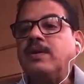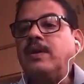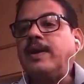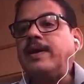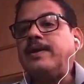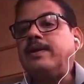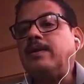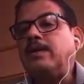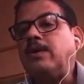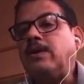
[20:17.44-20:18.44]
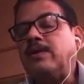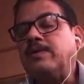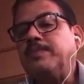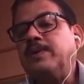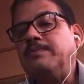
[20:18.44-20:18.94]
and a lot
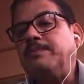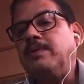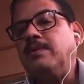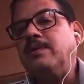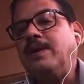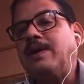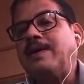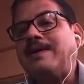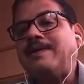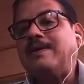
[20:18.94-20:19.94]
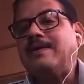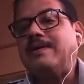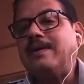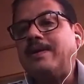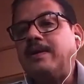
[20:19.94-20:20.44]
of people, they are getting
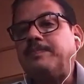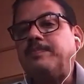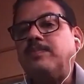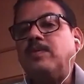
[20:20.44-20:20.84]
geared up